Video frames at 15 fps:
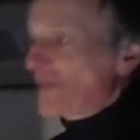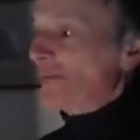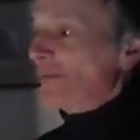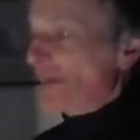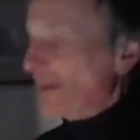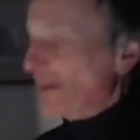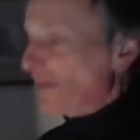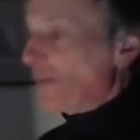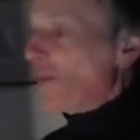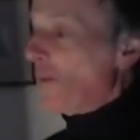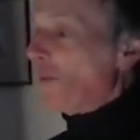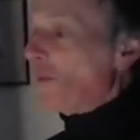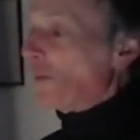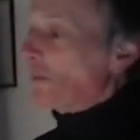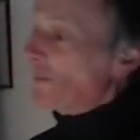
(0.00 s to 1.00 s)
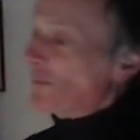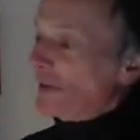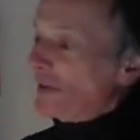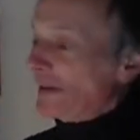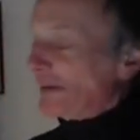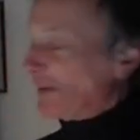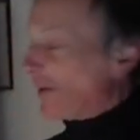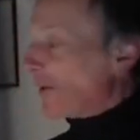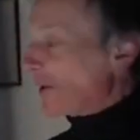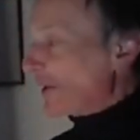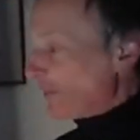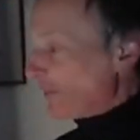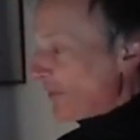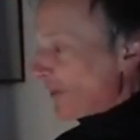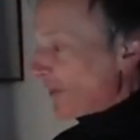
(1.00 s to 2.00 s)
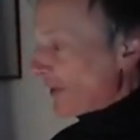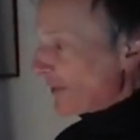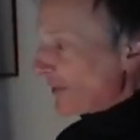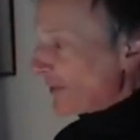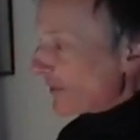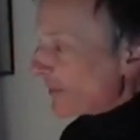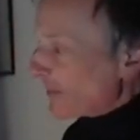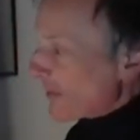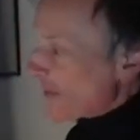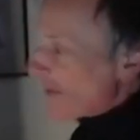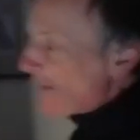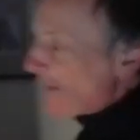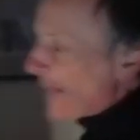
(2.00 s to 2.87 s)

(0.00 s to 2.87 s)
and they're all ticking along in synchronism with it.